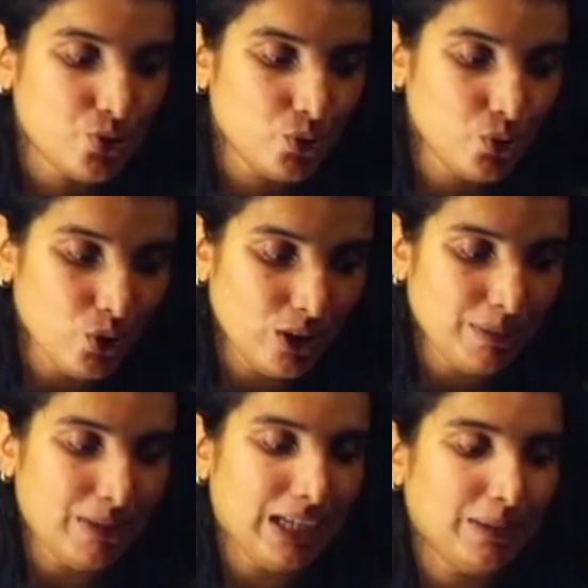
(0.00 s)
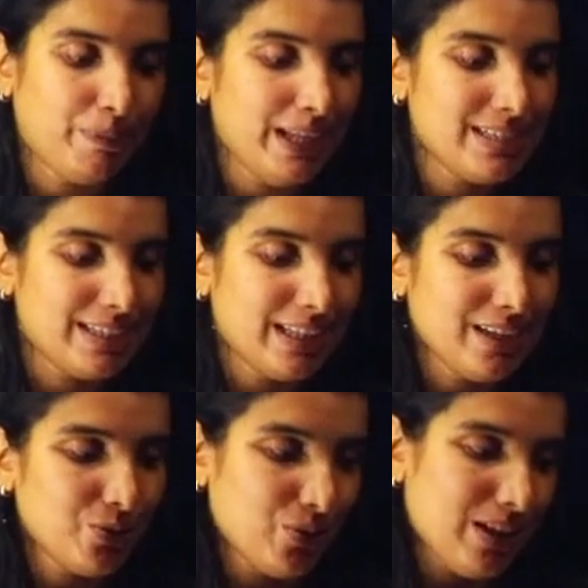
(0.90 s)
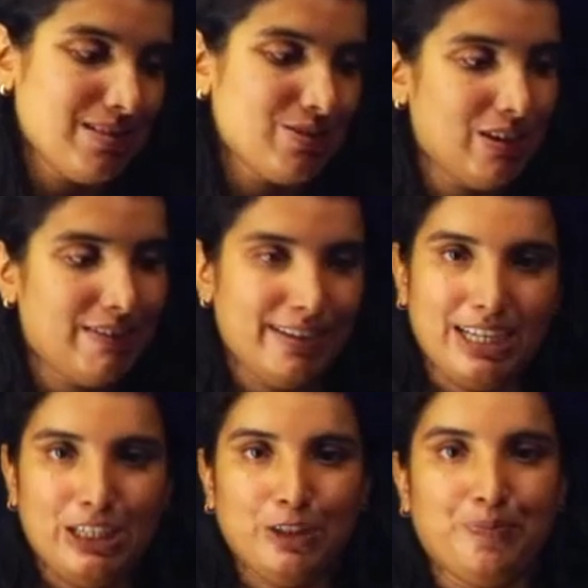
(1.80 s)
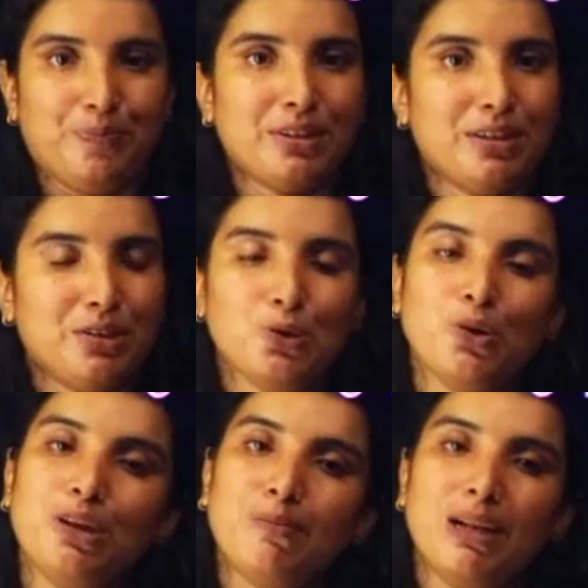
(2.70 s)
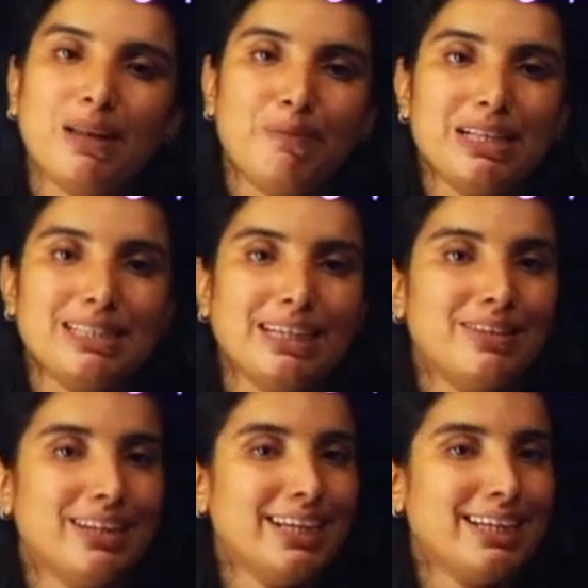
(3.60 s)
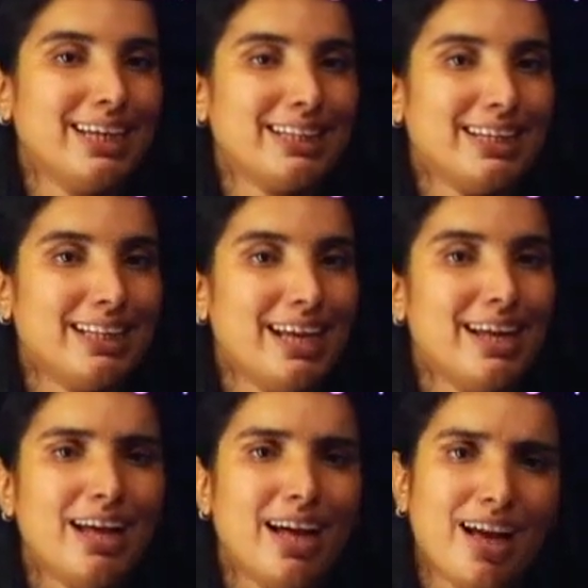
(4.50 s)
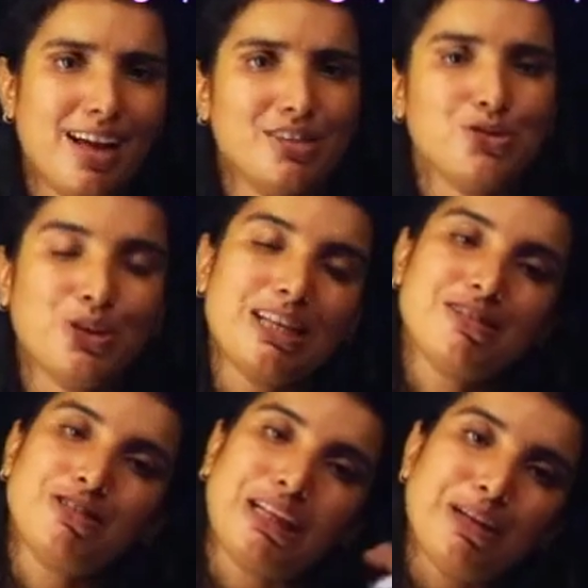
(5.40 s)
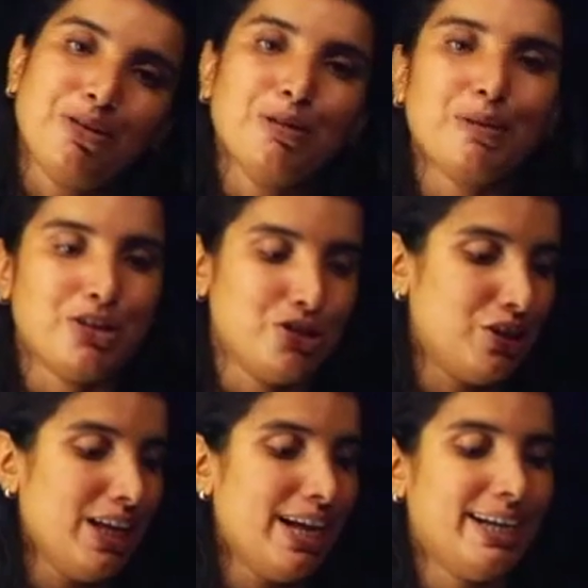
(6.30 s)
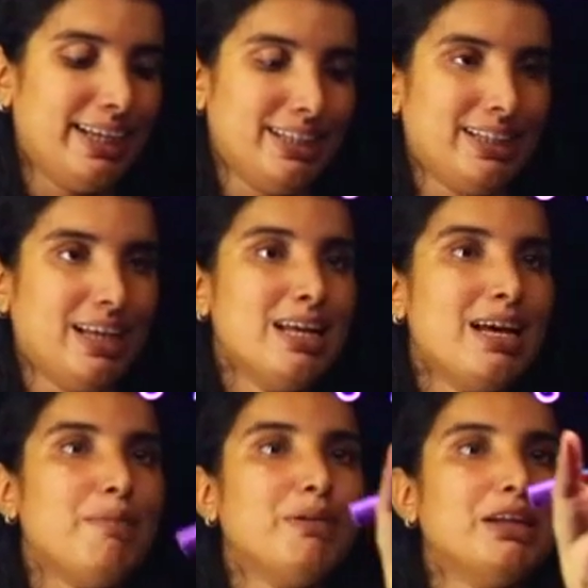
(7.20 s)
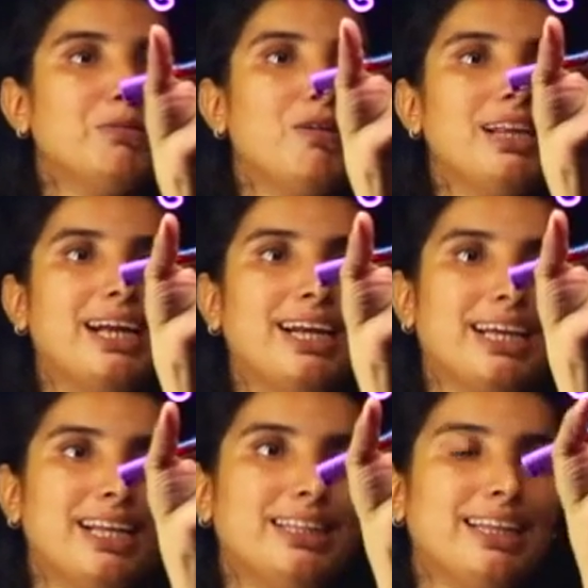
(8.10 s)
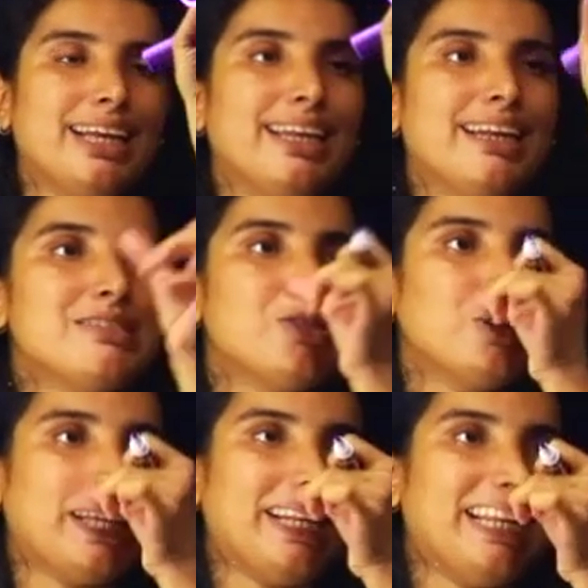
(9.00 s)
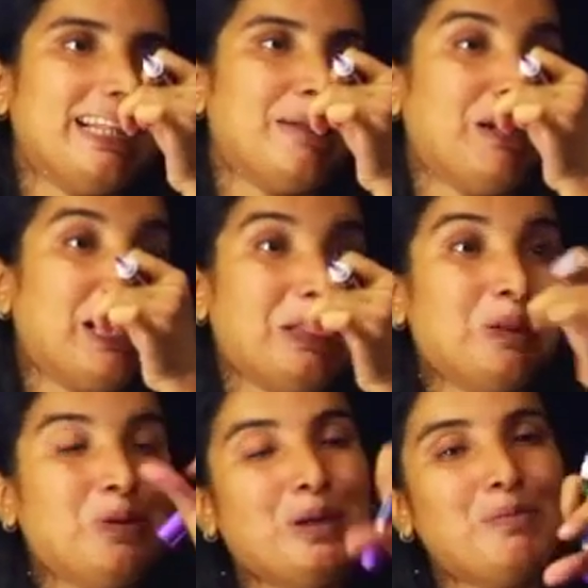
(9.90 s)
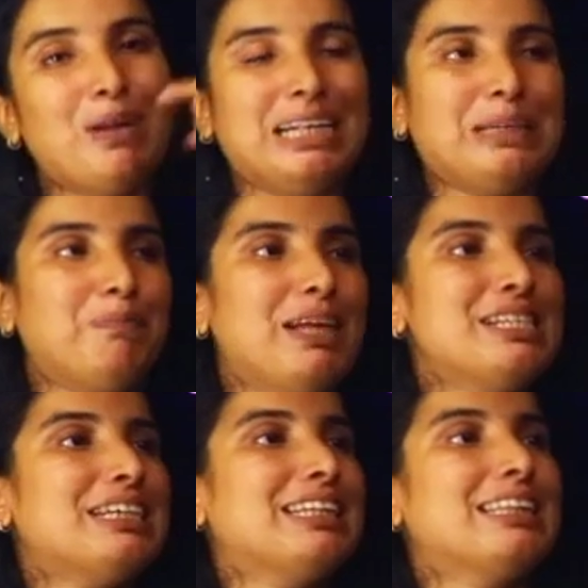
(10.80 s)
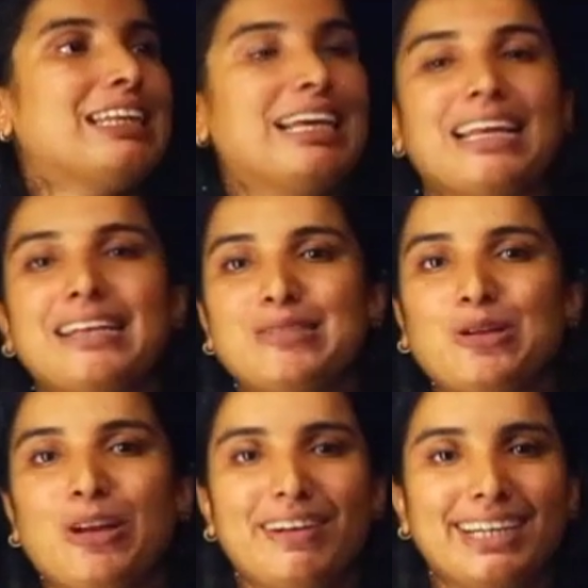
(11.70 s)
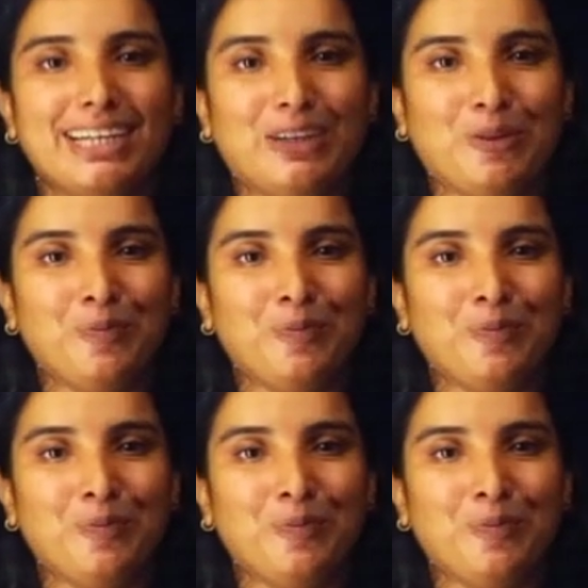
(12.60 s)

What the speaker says: 2 going to multiply jay 2 raised to 11 gitum. 2 going to multiply jay the end of the 2 raised to 10 is the pressure to add. Now, that's why we have 3 raised to 10 is the multiply 3 raised to 11. 3